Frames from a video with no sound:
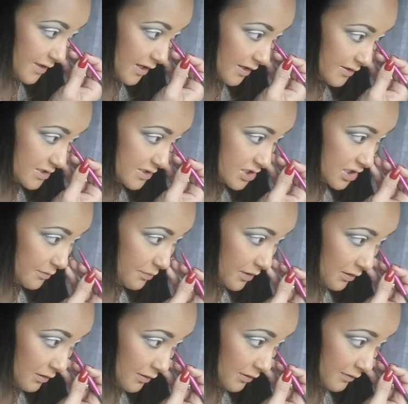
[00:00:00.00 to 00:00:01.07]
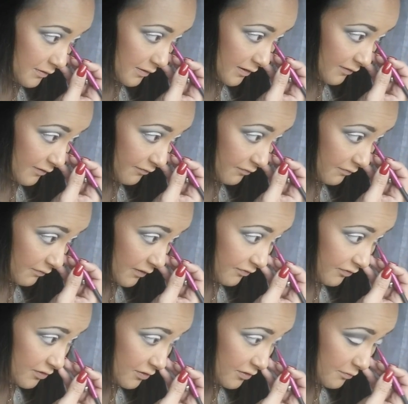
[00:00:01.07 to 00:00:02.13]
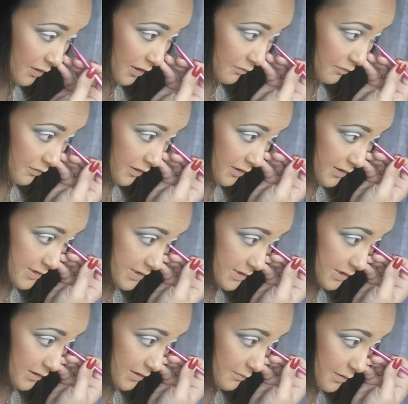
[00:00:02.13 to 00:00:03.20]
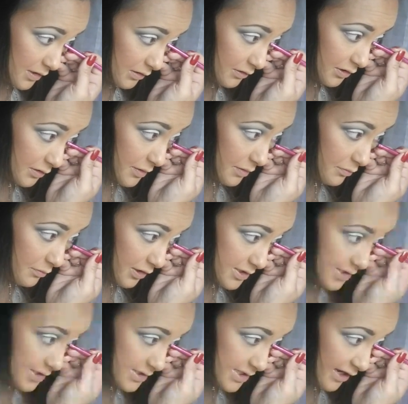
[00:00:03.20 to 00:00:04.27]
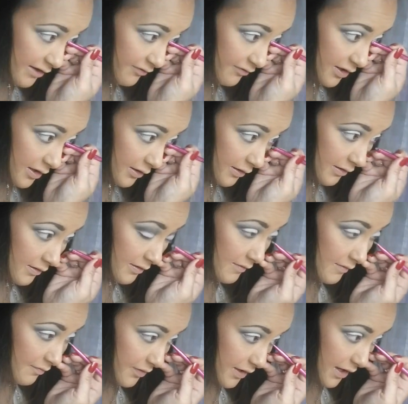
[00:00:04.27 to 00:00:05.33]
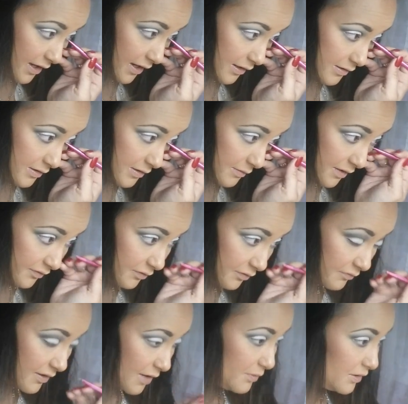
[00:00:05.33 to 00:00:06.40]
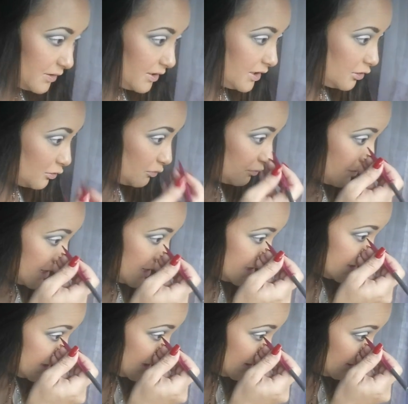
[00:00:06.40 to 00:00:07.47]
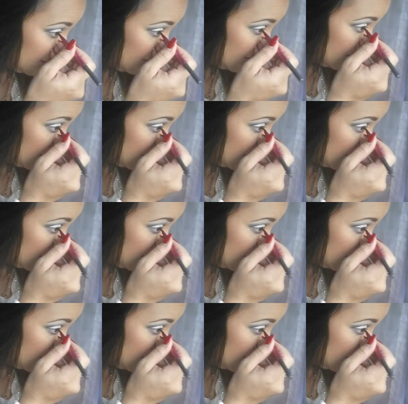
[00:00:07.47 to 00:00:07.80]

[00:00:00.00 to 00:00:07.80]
Now, the shipping on, if you do buy one of these, is going to be a little bit more because it's heavy, and I'm going to have to wrap it like crazy.